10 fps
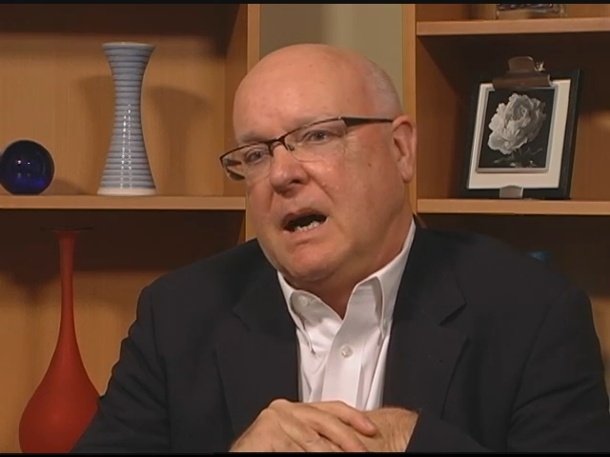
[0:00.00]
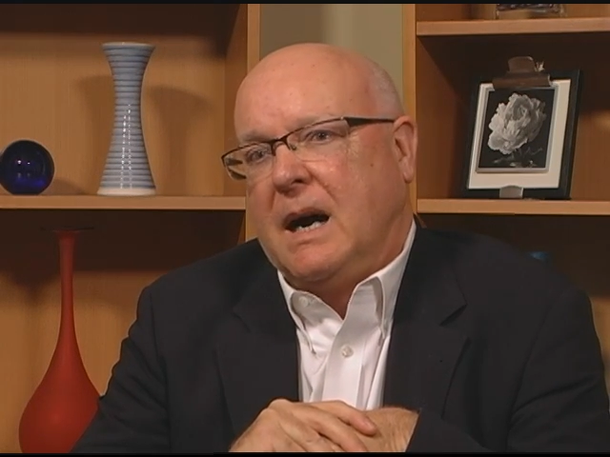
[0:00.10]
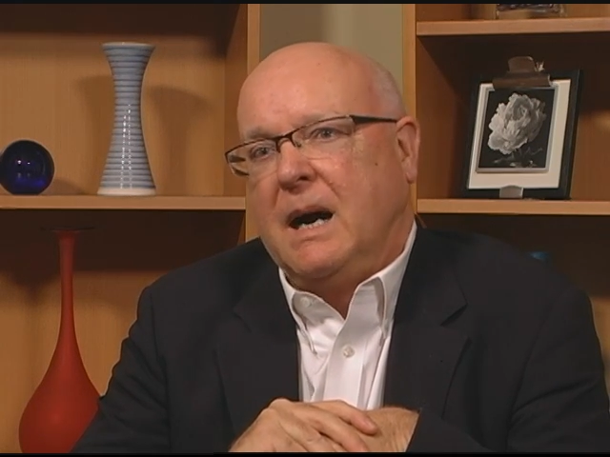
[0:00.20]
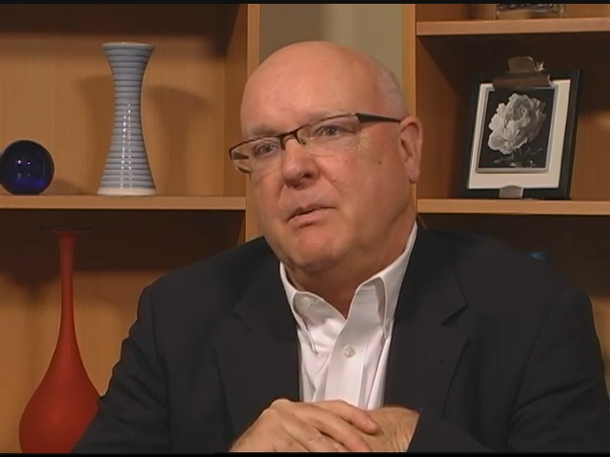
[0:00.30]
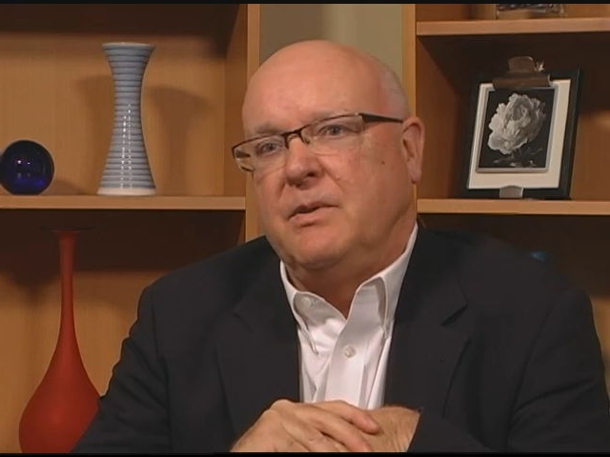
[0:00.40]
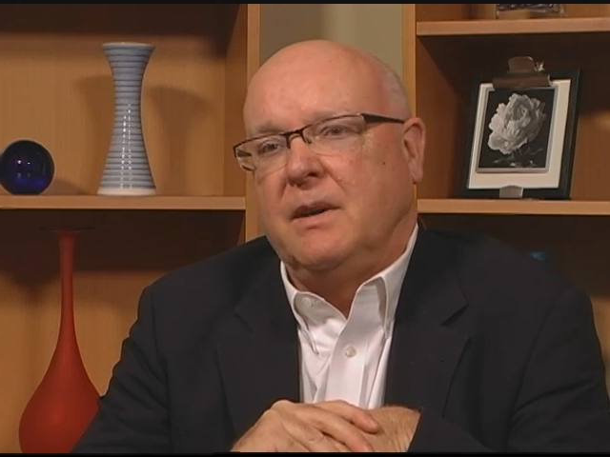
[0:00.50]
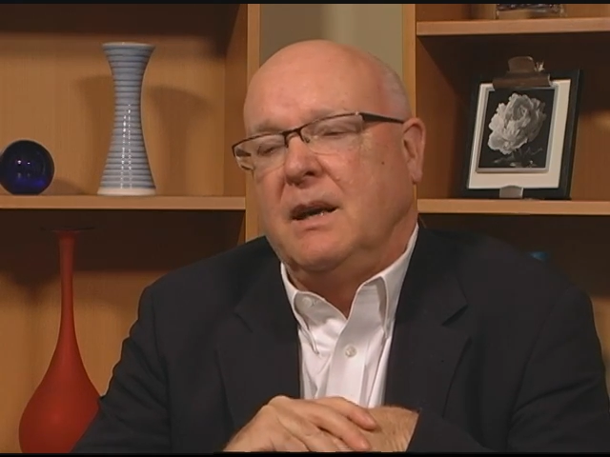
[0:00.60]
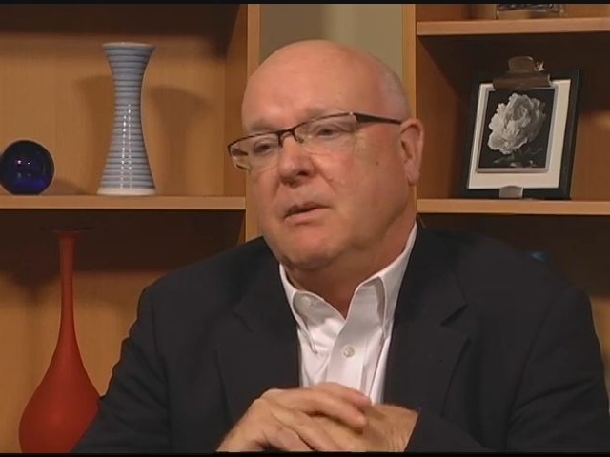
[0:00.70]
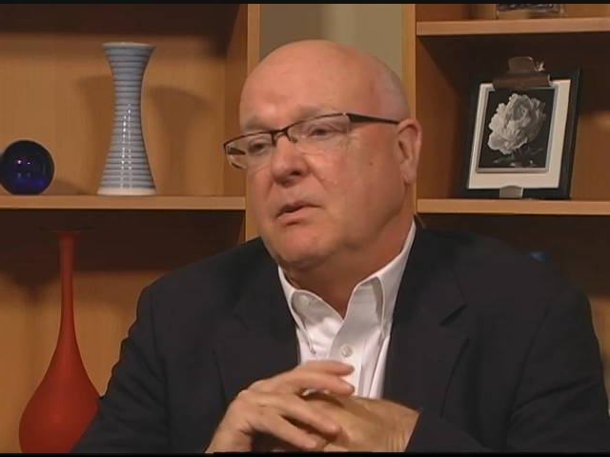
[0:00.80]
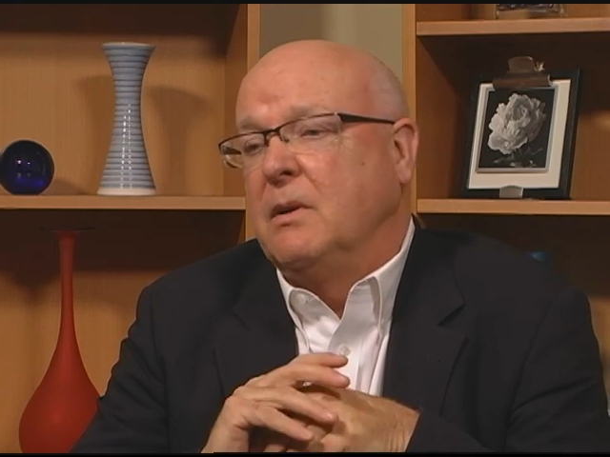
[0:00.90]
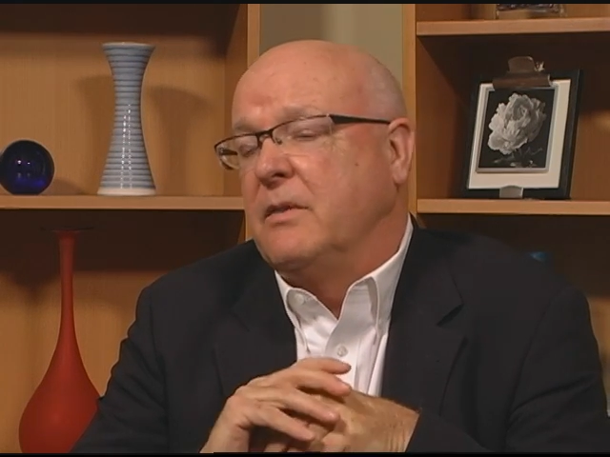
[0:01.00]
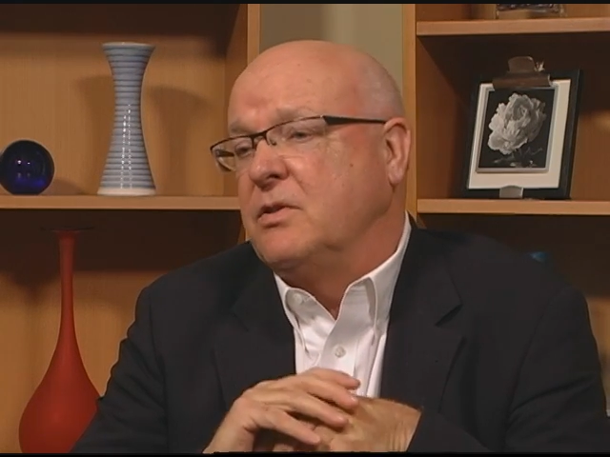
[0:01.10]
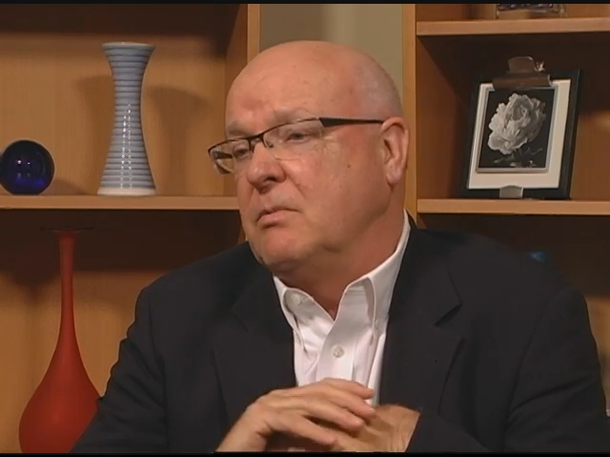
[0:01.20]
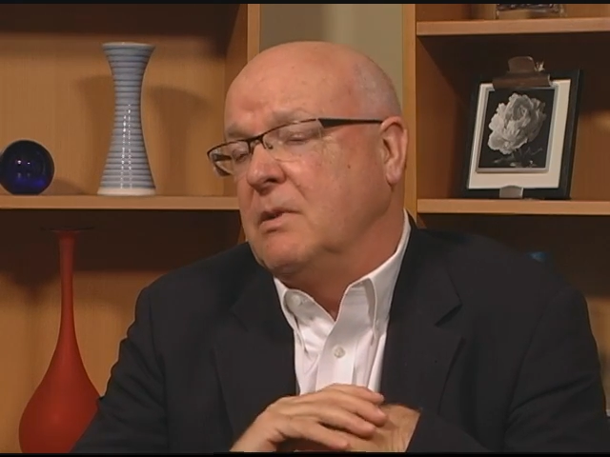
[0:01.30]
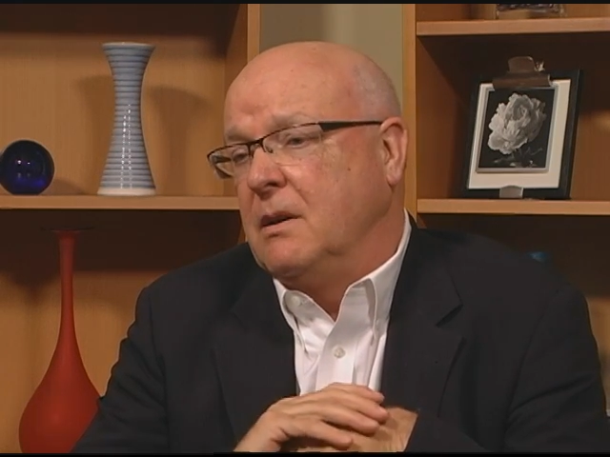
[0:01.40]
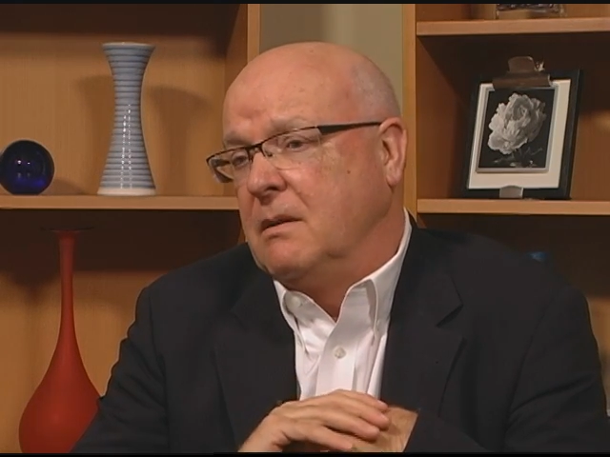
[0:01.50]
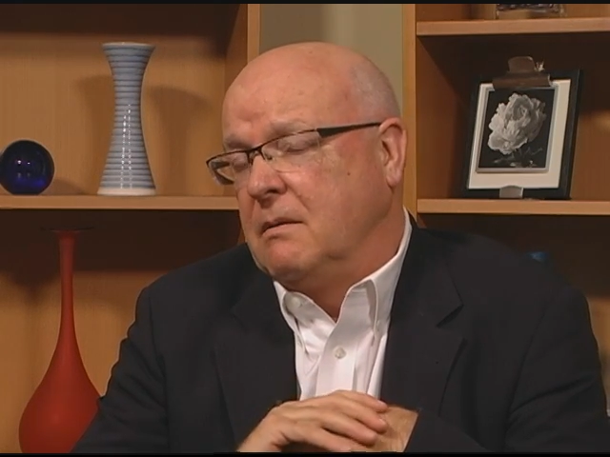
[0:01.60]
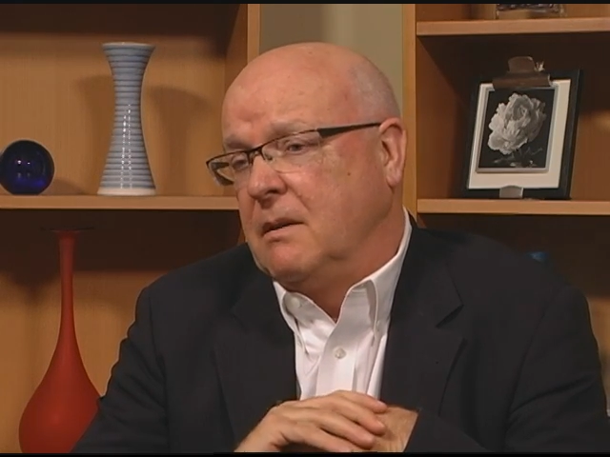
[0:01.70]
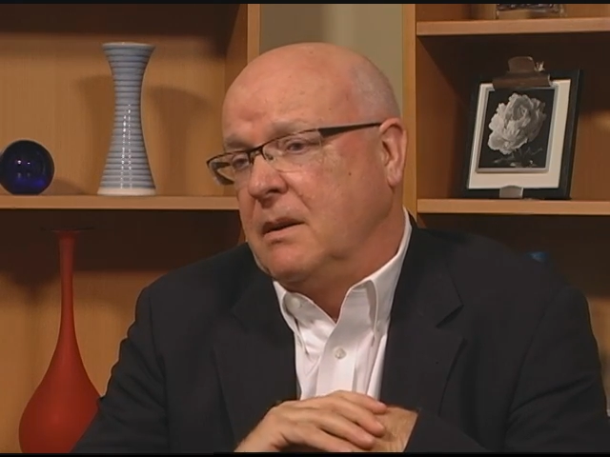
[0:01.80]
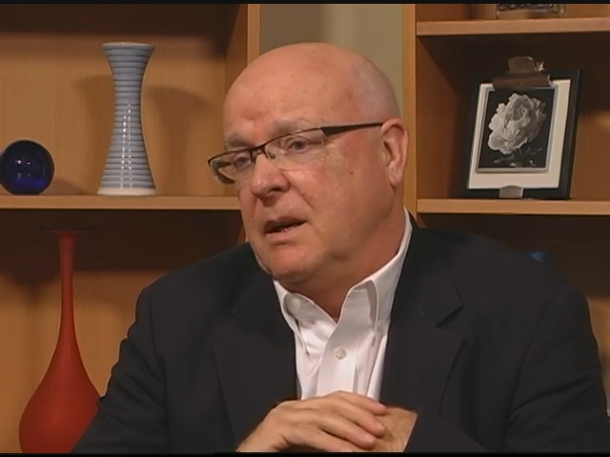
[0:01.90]
I would think anyone who loves to read
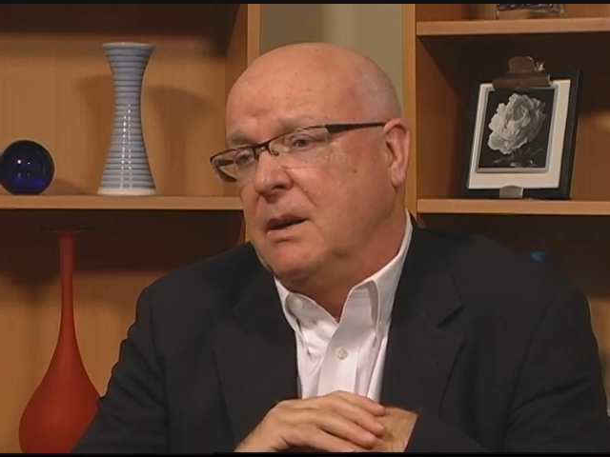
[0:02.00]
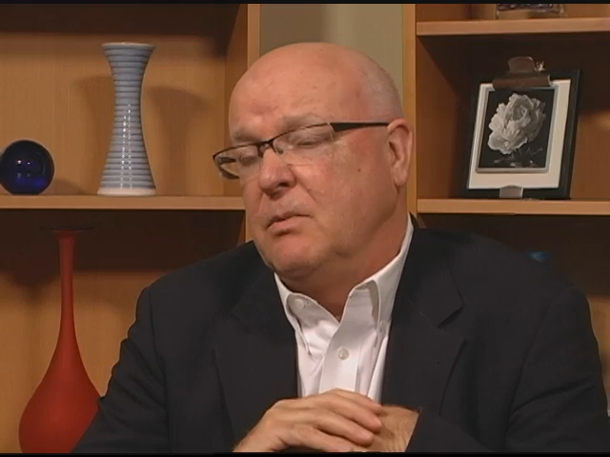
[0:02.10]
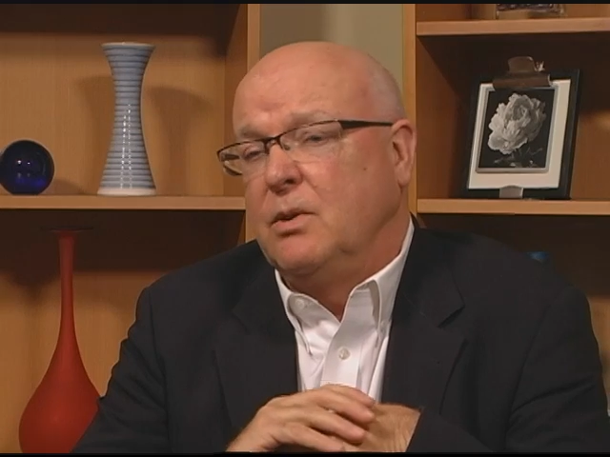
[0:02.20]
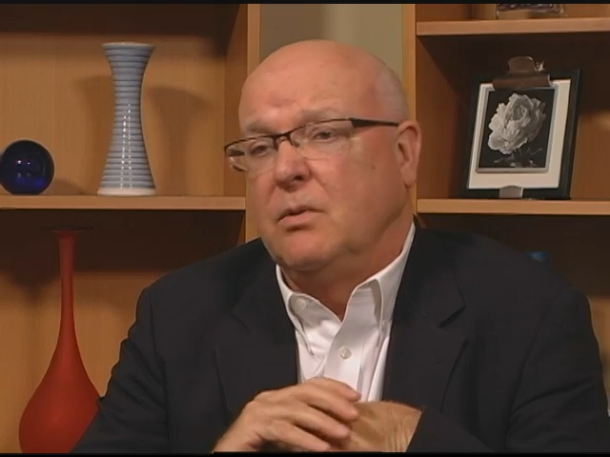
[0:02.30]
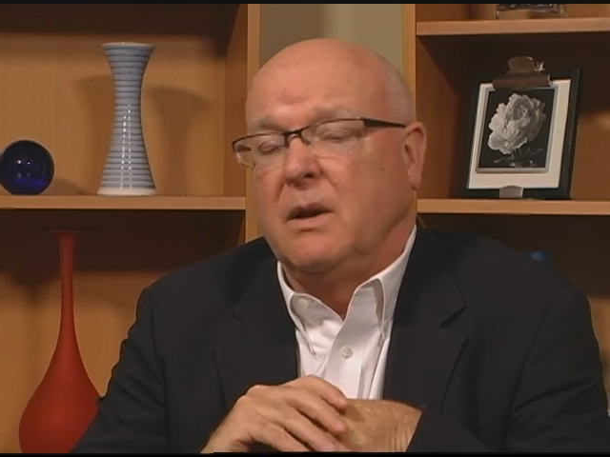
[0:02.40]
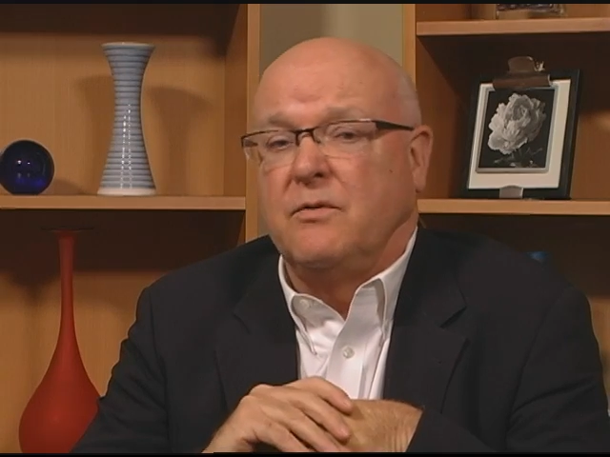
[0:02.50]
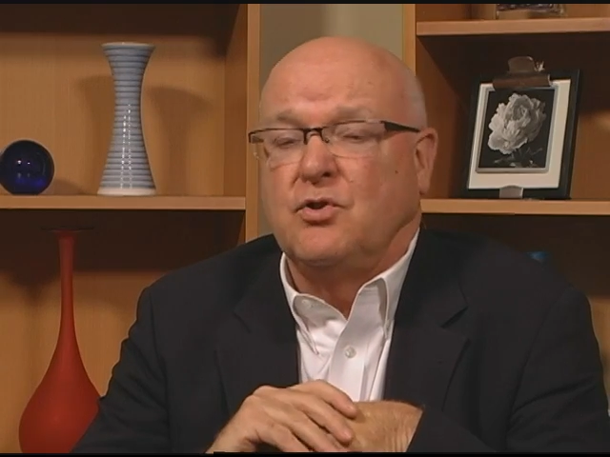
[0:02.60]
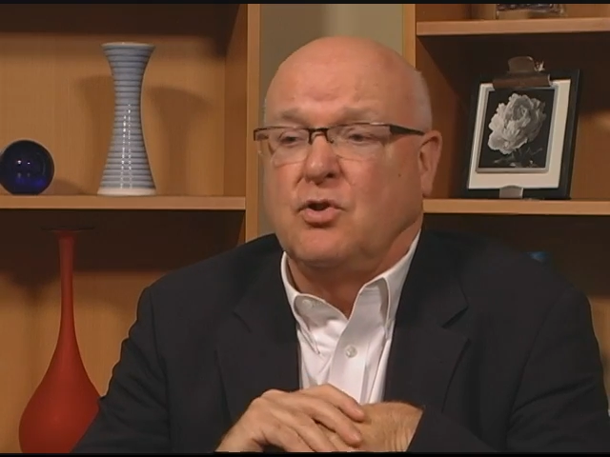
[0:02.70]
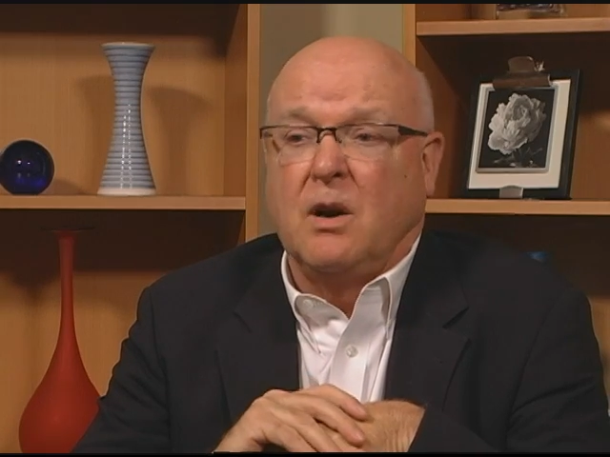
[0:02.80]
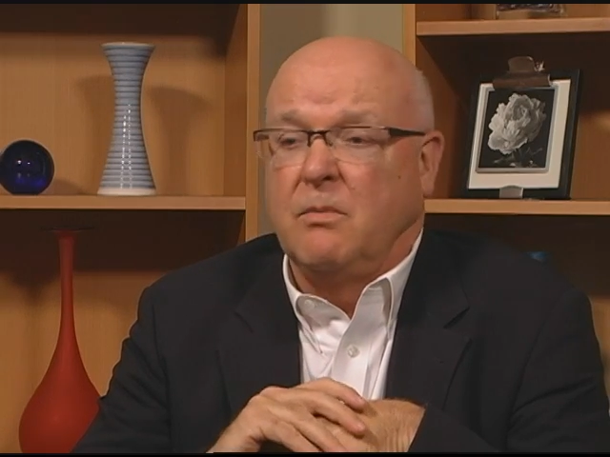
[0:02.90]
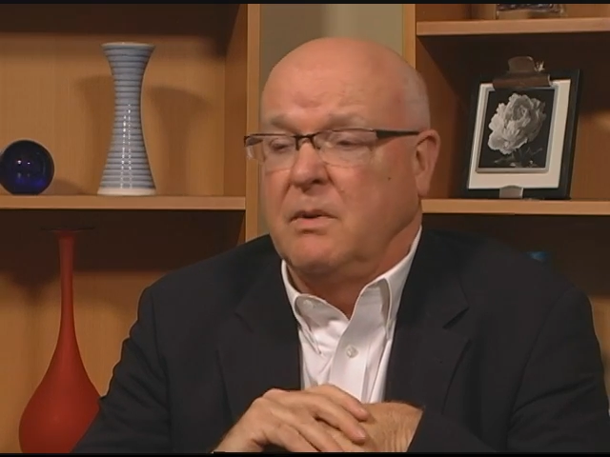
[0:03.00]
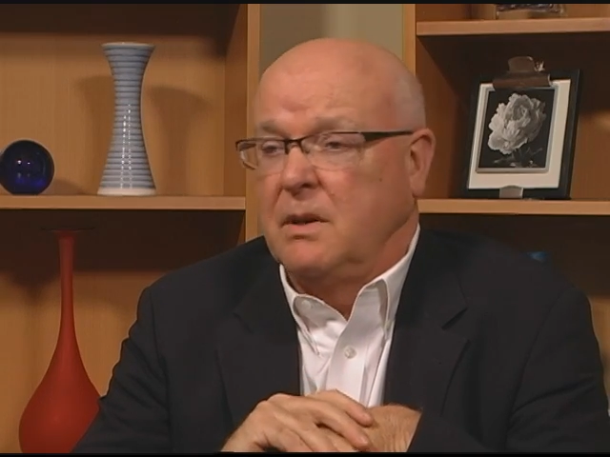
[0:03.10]
and anyone who loves genre,